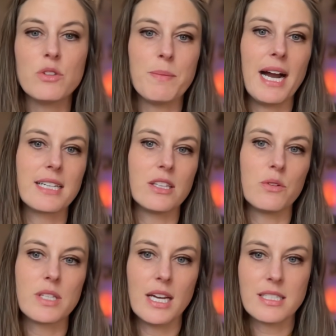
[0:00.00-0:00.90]
back to
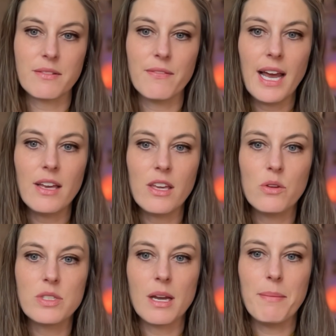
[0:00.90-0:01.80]
those custom
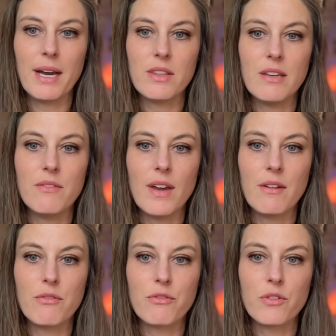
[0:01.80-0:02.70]
values about the
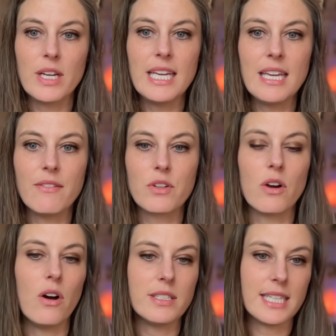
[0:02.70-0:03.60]
event free gift
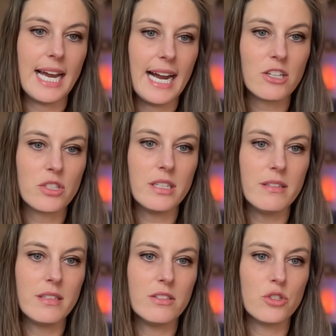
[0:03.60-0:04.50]
call to action.
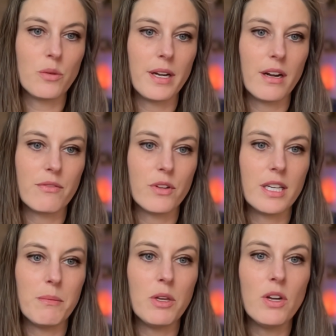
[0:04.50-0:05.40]
Join our free
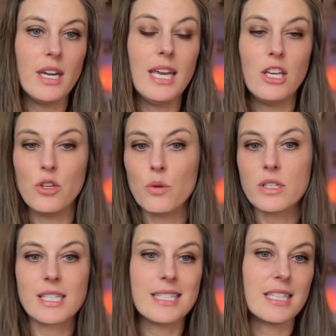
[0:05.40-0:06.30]
community.
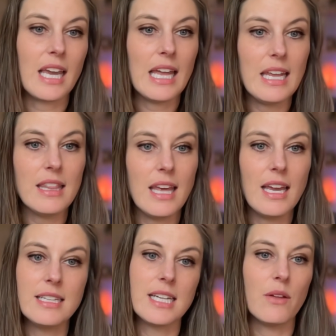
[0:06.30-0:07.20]
Yours could say
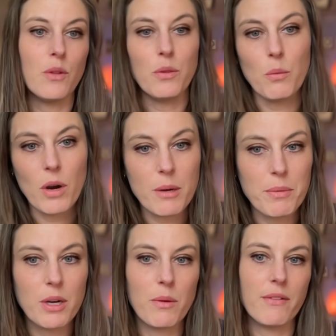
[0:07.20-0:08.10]
anything, download the
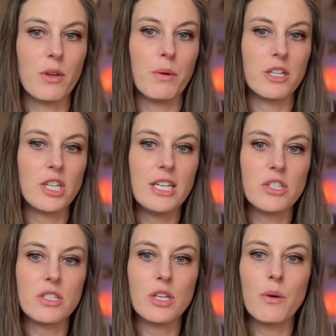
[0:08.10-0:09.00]
workbook, whatever you want to change
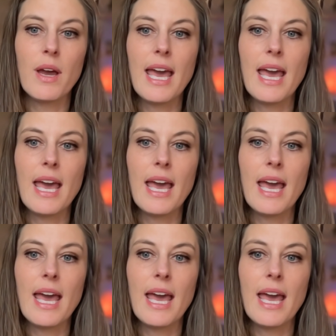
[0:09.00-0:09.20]
it to.